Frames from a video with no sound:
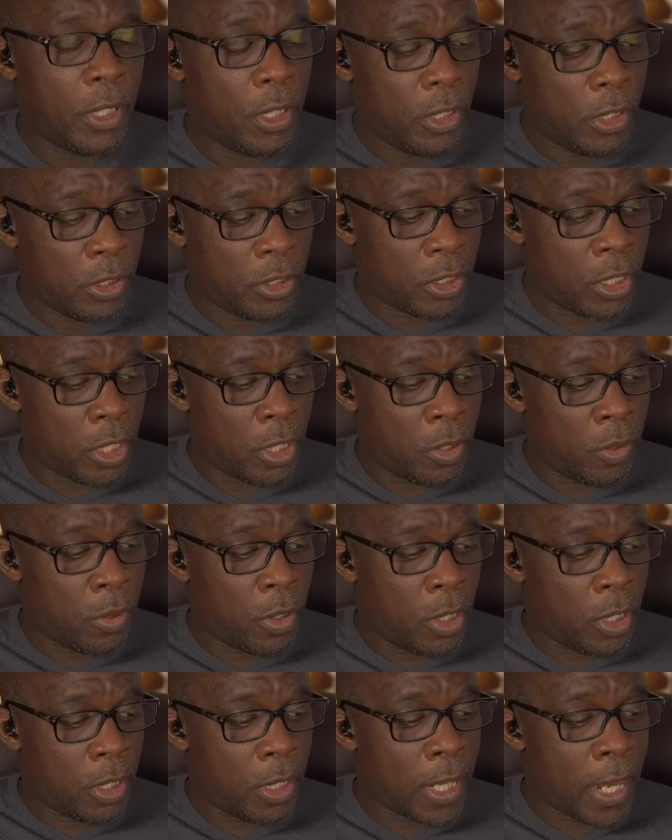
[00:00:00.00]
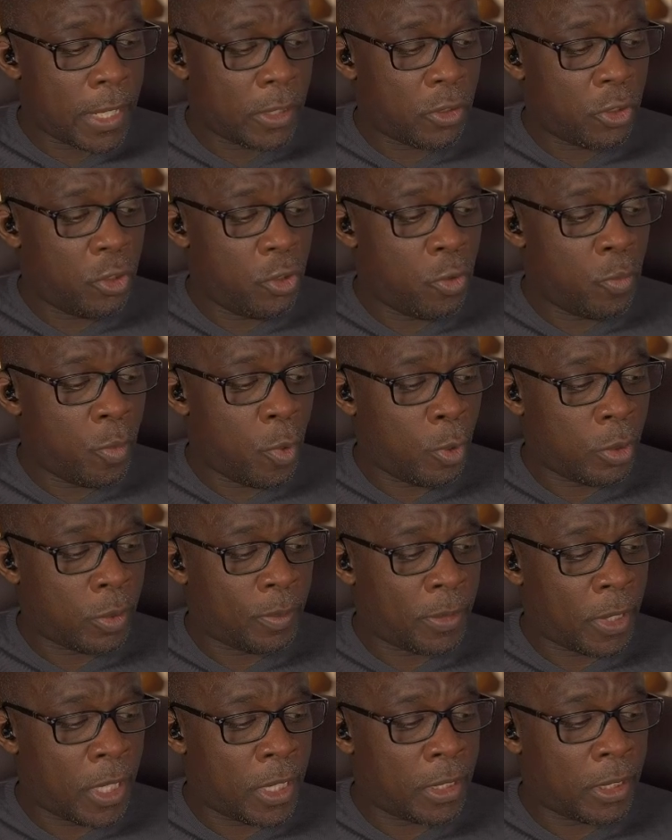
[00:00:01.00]
So that 2
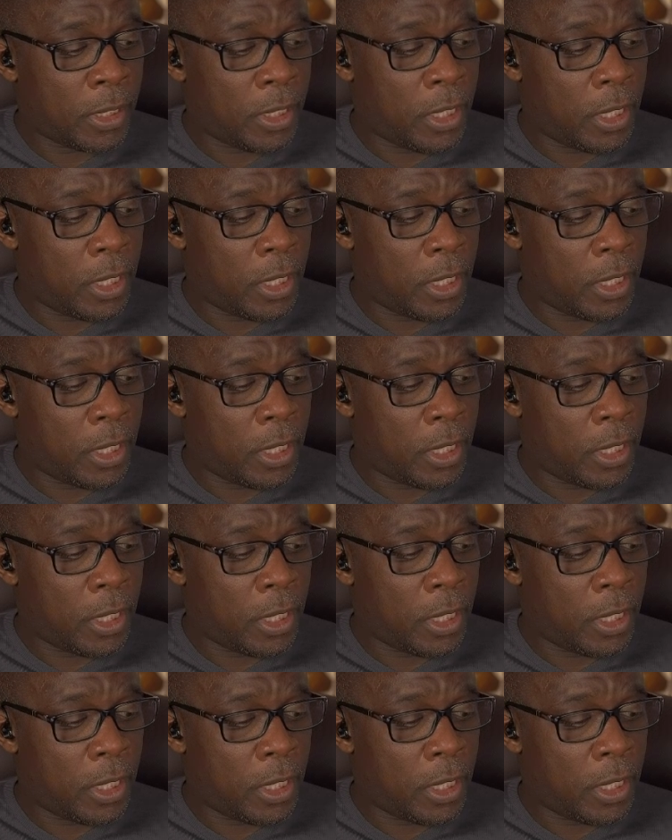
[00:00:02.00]
multiplies